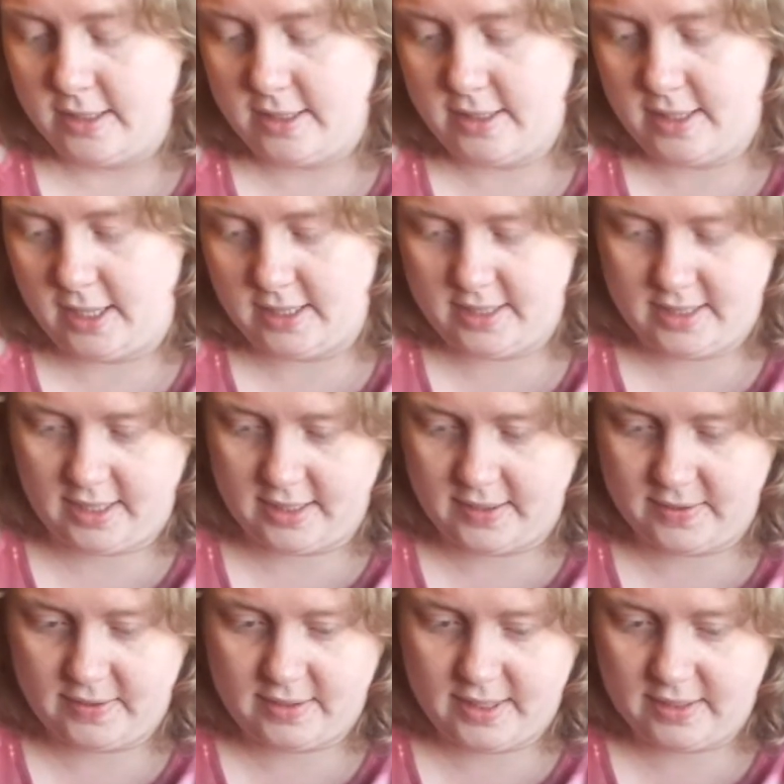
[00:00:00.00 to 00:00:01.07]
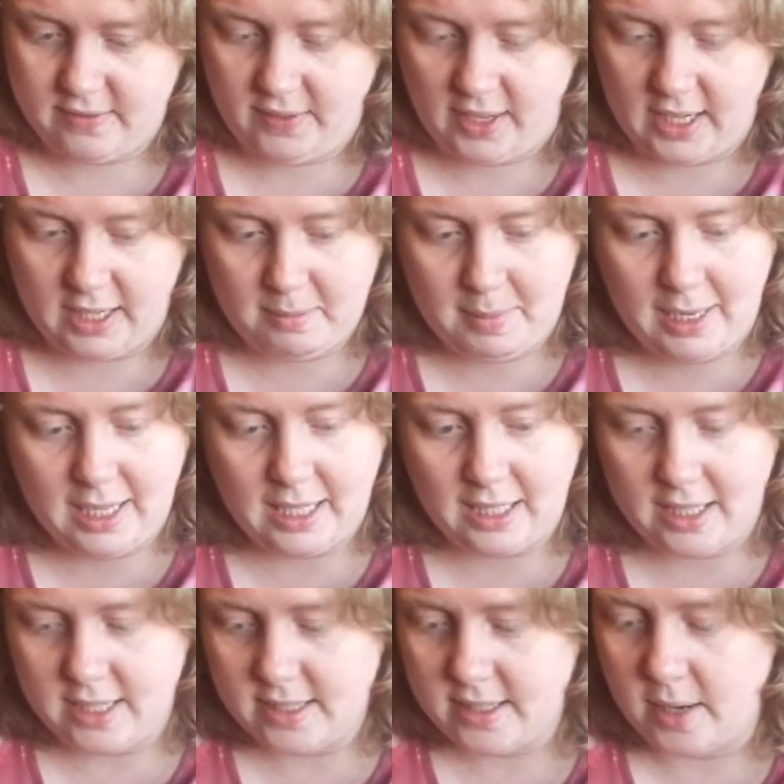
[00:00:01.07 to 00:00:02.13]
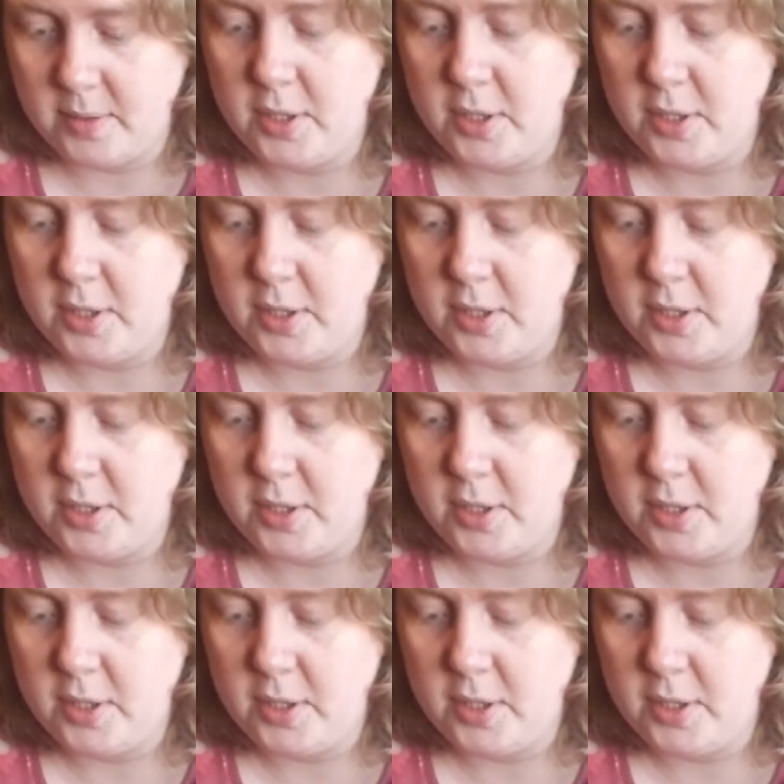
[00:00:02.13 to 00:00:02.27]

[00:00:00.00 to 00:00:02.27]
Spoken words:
That's fairly meaningless. I was